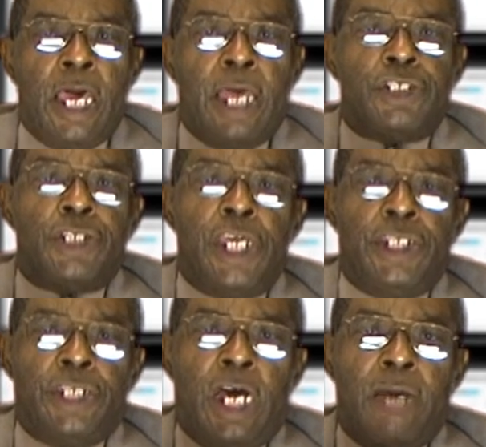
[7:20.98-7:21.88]
At the
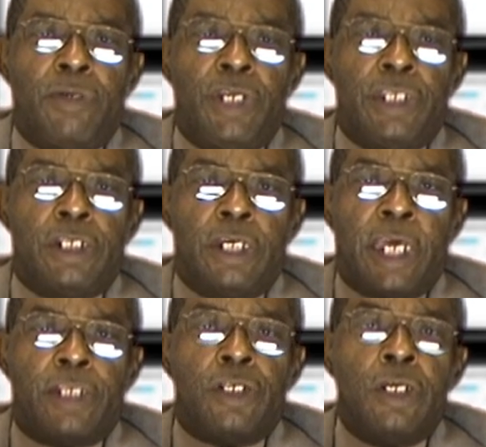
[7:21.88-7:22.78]
same time, you need to
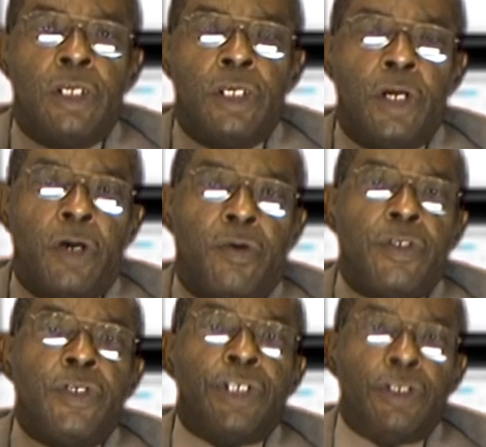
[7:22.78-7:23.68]
look at
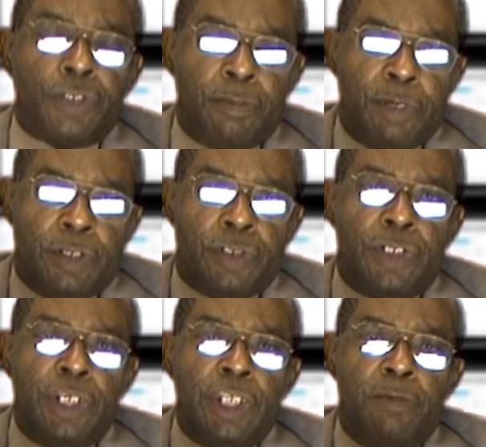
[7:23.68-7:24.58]
your utility bills.
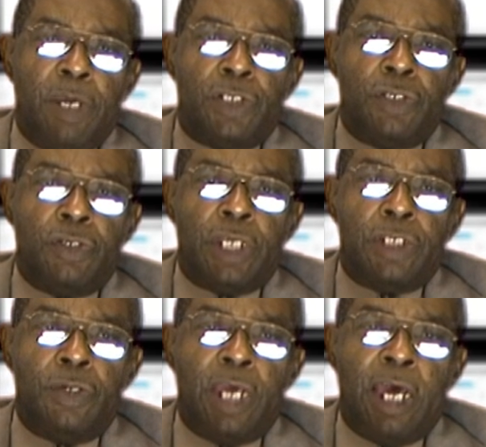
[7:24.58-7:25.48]
You need to make sure
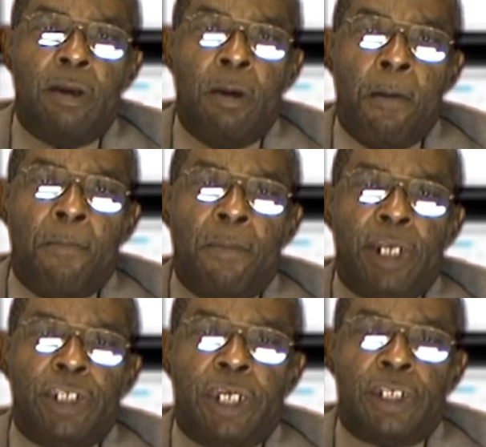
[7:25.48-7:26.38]
that you got
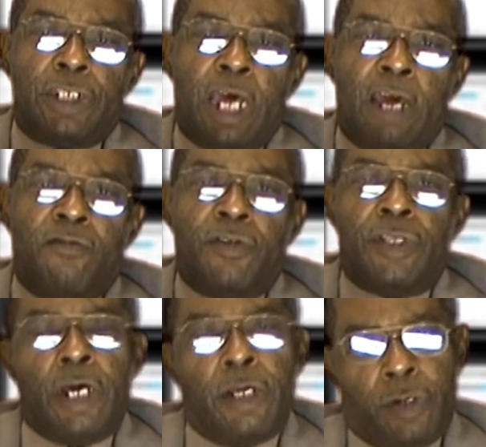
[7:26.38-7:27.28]
money set aside for
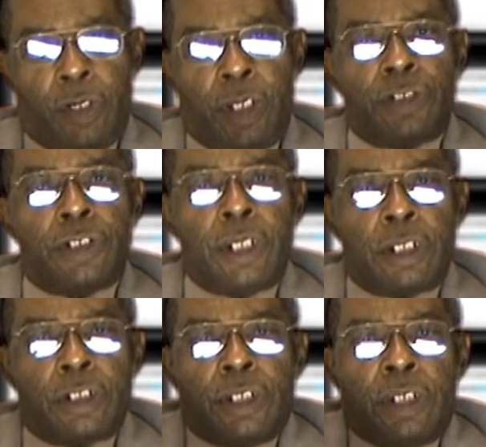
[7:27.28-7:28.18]
the other
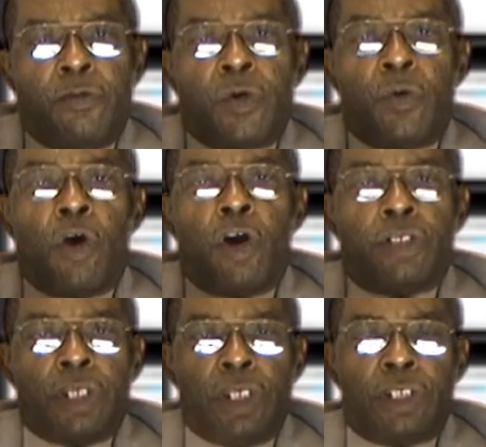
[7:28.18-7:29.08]
incidentals and the
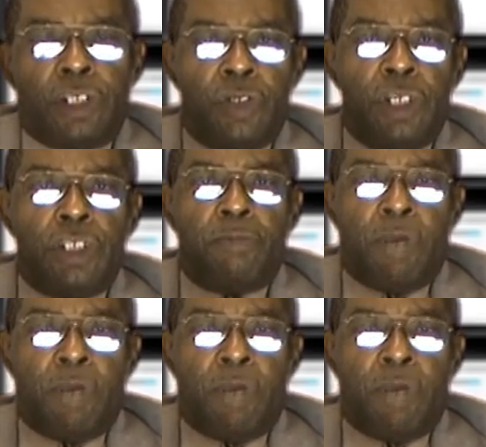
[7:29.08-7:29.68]
required things that you need to